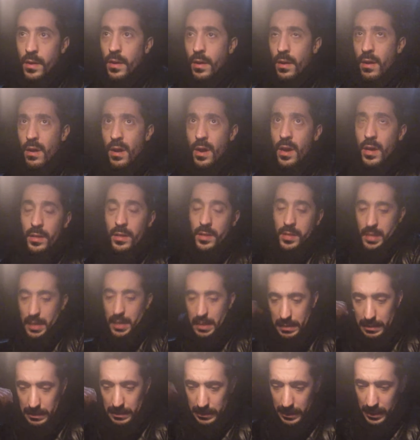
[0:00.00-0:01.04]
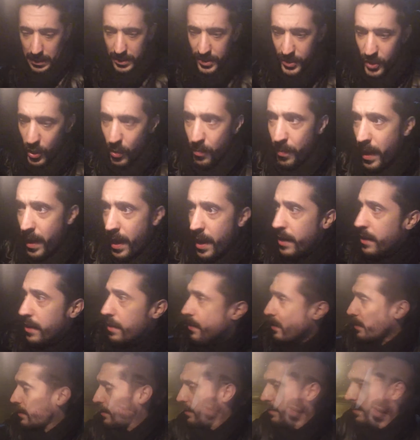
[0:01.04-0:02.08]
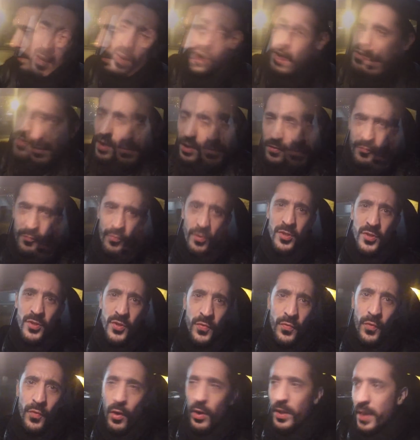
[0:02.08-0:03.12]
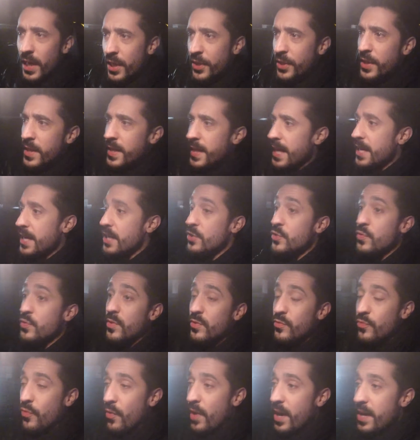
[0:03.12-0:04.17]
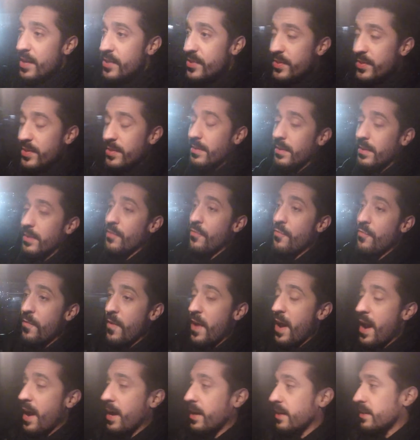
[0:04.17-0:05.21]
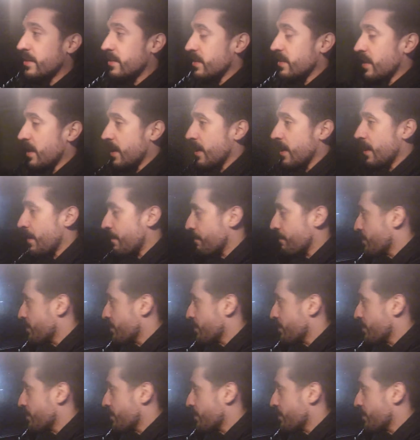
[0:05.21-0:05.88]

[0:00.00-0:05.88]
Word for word: Alright, let's go back. first of all, I think I need to address the fact uh,